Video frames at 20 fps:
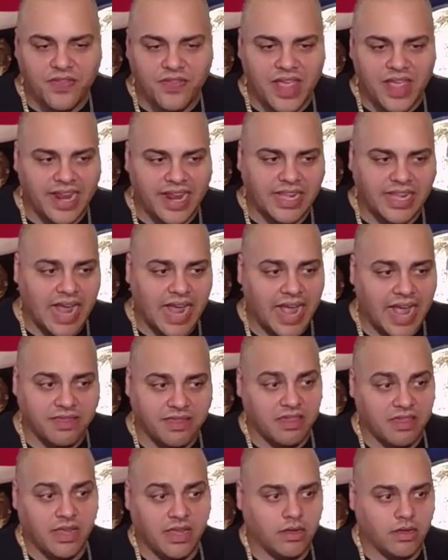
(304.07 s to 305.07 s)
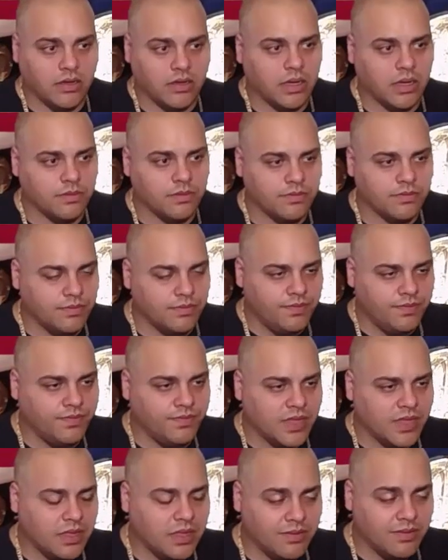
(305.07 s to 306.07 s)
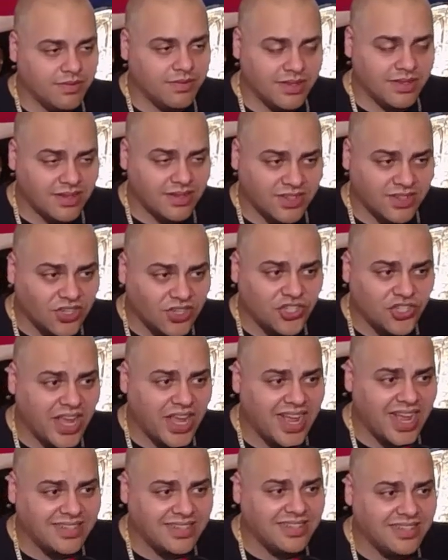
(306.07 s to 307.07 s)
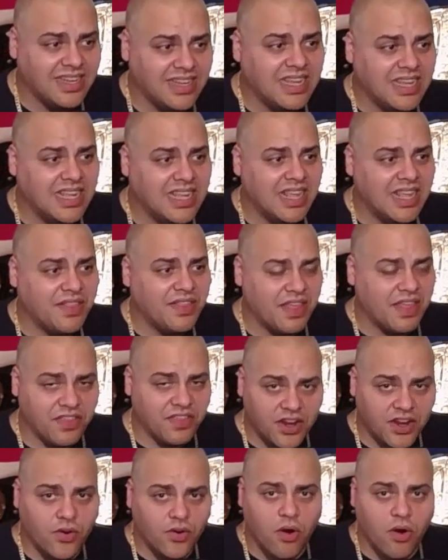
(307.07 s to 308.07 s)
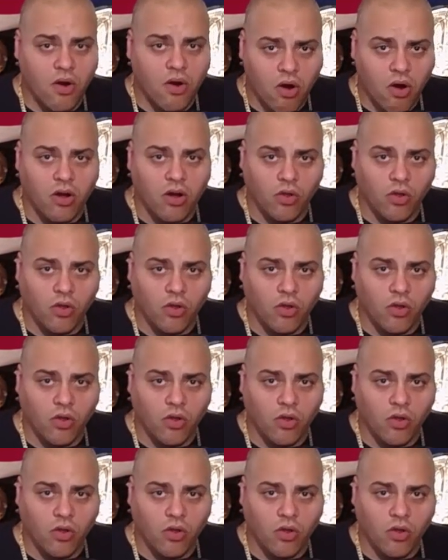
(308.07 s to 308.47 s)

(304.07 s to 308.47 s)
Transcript: and I think um, there's a good chance that Theodore R.